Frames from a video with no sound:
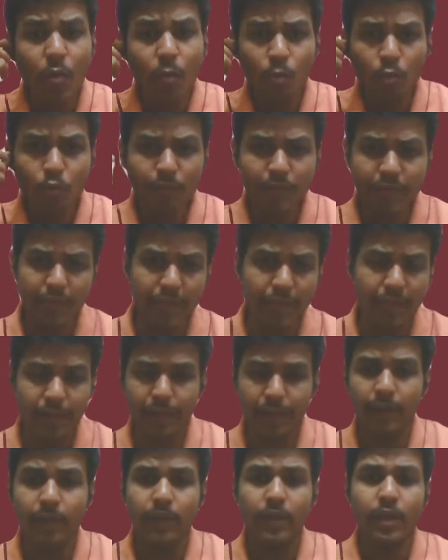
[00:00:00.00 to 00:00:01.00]
Moving
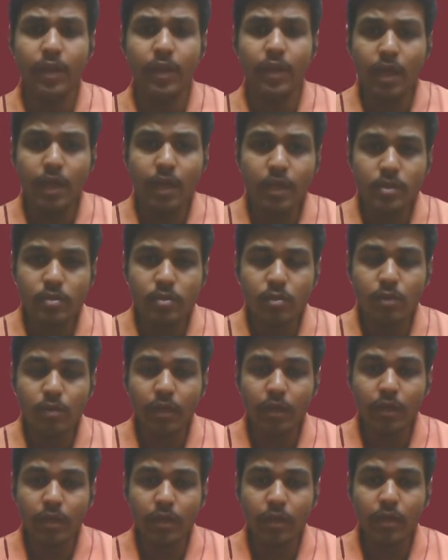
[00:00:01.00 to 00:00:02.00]
ahead, let's look
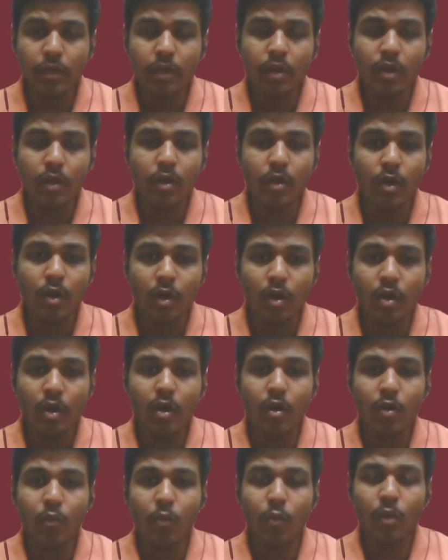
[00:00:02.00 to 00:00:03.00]
at
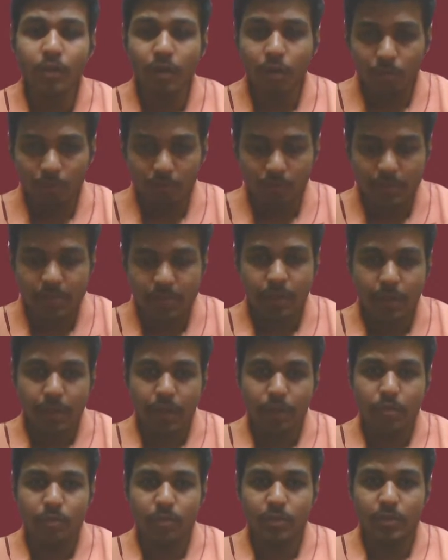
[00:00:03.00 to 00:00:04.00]
what the author is
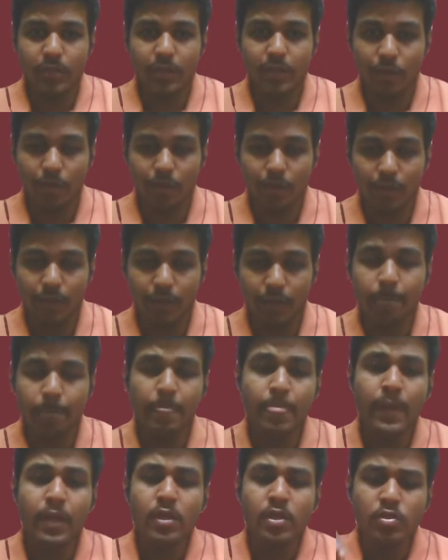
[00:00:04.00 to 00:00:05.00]
trying to say over here.
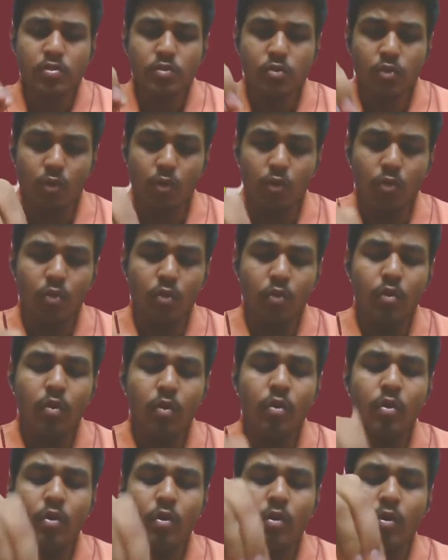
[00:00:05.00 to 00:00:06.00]
So
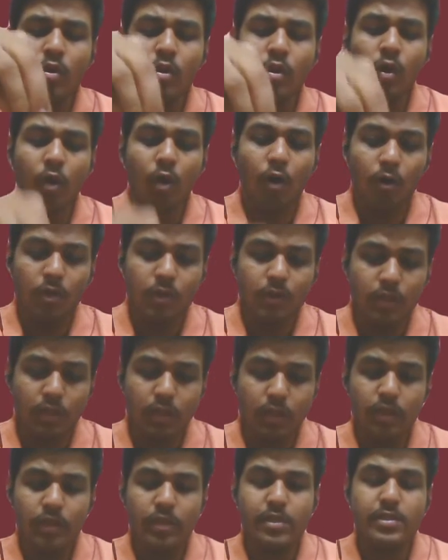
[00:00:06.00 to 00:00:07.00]
the
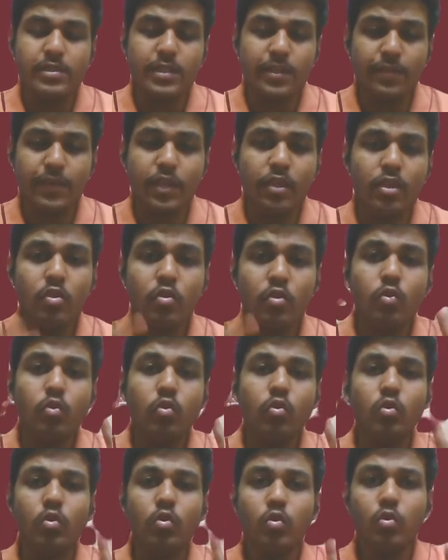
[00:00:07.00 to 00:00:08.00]
author is giving
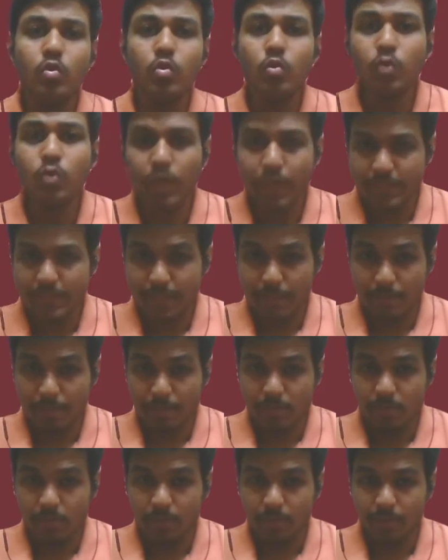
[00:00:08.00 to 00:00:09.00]
two
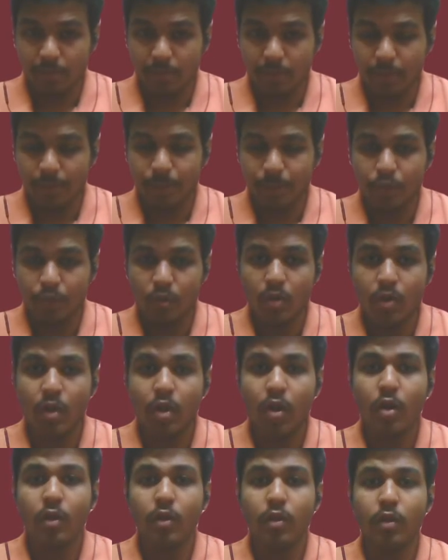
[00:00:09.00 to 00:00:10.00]
examples over here,
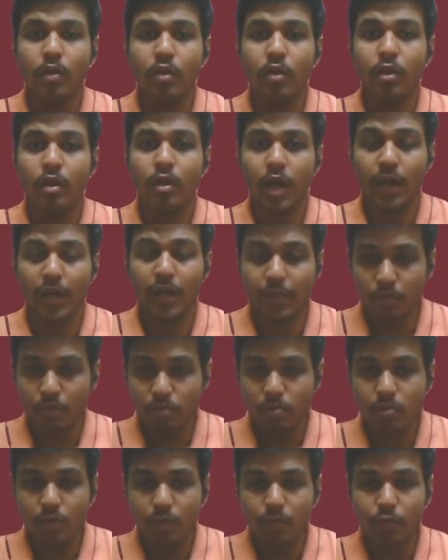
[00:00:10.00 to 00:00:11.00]
the
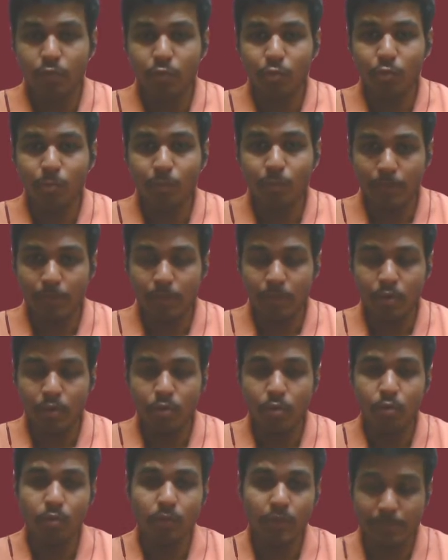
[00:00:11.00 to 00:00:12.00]
anecdotes of two people
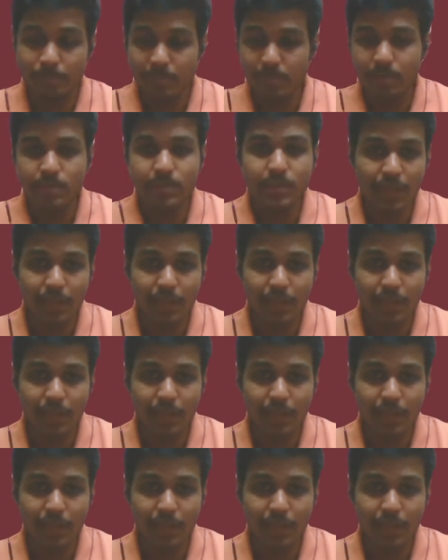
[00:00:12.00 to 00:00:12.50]
who themselves